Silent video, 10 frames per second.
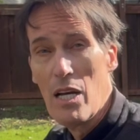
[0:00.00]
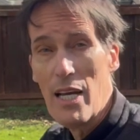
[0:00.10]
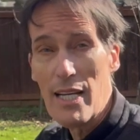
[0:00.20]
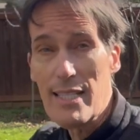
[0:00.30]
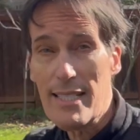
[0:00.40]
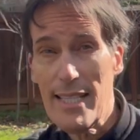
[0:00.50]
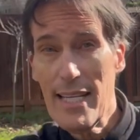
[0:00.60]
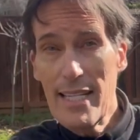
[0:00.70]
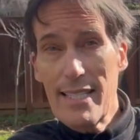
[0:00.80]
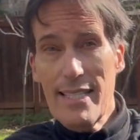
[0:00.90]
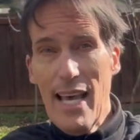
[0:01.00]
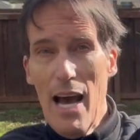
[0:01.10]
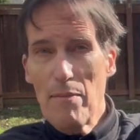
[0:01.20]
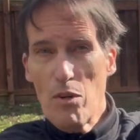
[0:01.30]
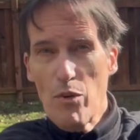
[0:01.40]
extended
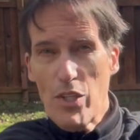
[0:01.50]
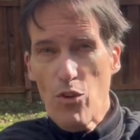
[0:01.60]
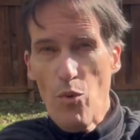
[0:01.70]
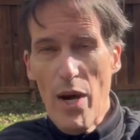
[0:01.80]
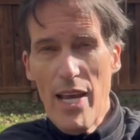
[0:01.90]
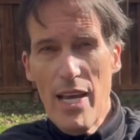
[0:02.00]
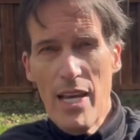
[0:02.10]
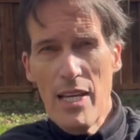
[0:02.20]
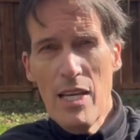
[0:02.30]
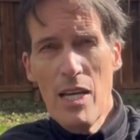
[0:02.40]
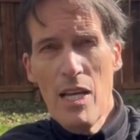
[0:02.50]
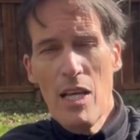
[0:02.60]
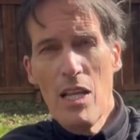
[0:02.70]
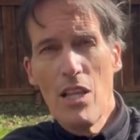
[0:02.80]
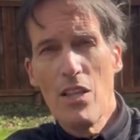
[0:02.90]
stab. You reach way in.
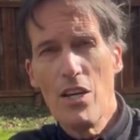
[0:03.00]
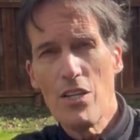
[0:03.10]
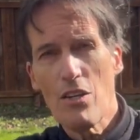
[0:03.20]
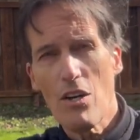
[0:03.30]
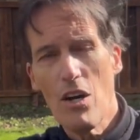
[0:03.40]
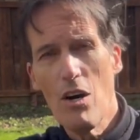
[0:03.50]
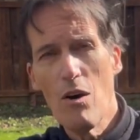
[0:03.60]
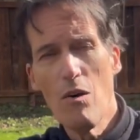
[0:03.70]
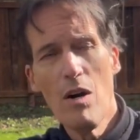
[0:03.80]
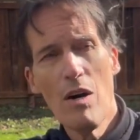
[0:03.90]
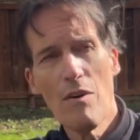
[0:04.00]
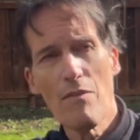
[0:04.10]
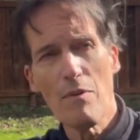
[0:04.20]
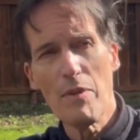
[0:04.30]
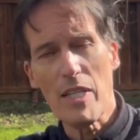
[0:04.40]
Then you go
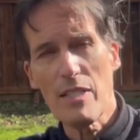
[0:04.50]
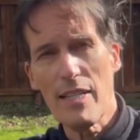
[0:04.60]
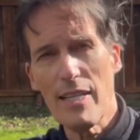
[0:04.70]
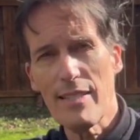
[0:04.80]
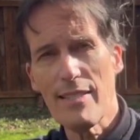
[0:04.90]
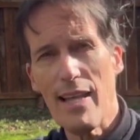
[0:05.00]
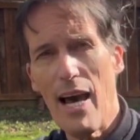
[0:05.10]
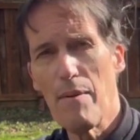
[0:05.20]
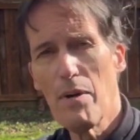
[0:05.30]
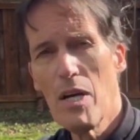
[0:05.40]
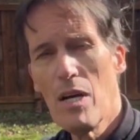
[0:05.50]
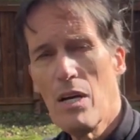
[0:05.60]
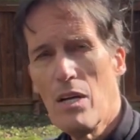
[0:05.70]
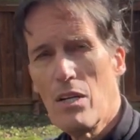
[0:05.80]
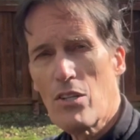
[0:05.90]
from the extended stab
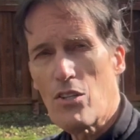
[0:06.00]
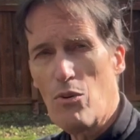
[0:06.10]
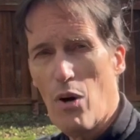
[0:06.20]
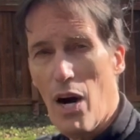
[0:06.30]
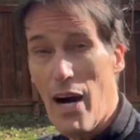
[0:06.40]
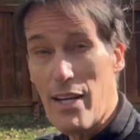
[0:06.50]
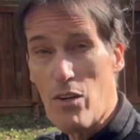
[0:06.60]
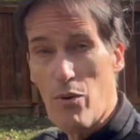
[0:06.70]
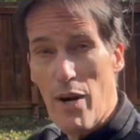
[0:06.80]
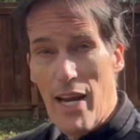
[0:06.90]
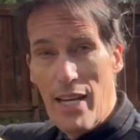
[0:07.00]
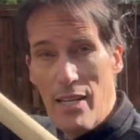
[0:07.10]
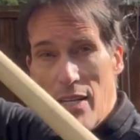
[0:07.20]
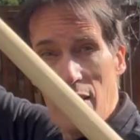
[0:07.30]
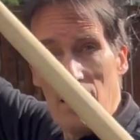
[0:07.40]
to a high
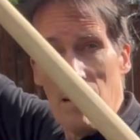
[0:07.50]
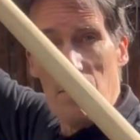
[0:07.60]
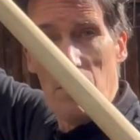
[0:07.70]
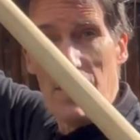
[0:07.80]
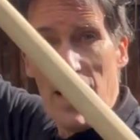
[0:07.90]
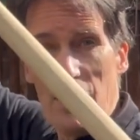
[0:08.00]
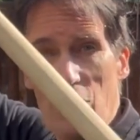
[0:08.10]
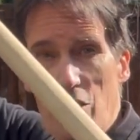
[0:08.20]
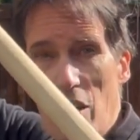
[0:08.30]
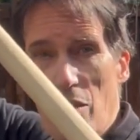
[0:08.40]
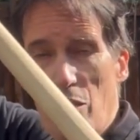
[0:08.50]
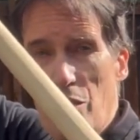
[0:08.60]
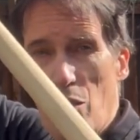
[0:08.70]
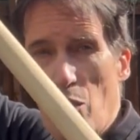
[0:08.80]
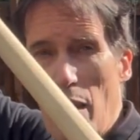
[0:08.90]
crane. Protect yourself with
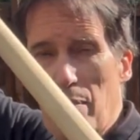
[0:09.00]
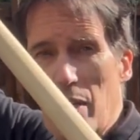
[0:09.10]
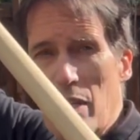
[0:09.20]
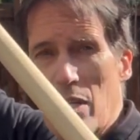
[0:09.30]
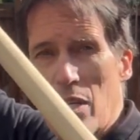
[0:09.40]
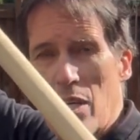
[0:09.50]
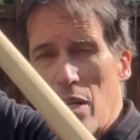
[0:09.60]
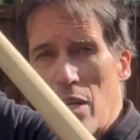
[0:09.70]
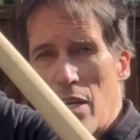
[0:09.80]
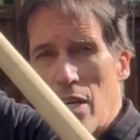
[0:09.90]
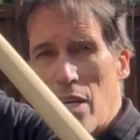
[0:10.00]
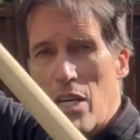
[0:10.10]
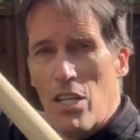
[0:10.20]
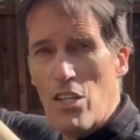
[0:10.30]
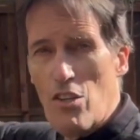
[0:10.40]
your weapon.
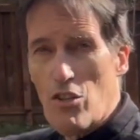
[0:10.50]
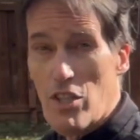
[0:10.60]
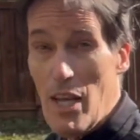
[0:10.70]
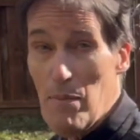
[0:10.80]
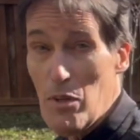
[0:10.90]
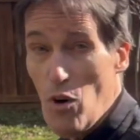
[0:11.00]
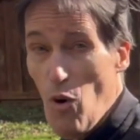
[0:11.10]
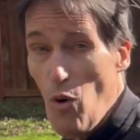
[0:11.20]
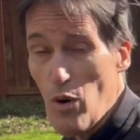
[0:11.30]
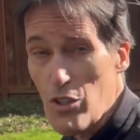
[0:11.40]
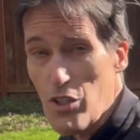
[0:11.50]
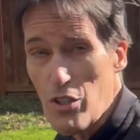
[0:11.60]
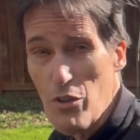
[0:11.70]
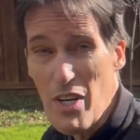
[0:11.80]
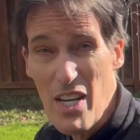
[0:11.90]
You step into a horse. You
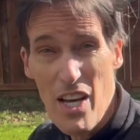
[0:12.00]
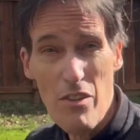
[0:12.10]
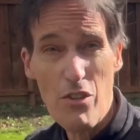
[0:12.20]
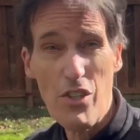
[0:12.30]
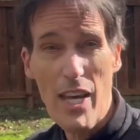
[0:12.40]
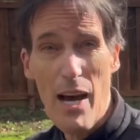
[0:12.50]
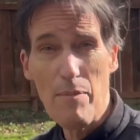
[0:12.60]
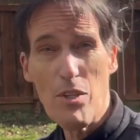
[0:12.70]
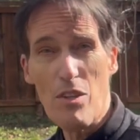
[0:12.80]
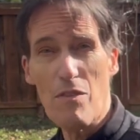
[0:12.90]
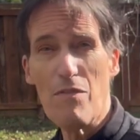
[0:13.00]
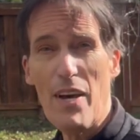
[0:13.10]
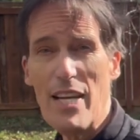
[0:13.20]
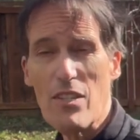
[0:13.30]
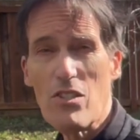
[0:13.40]
do another stab to the
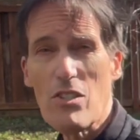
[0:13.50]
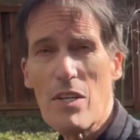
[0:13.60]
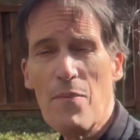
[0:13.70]
face.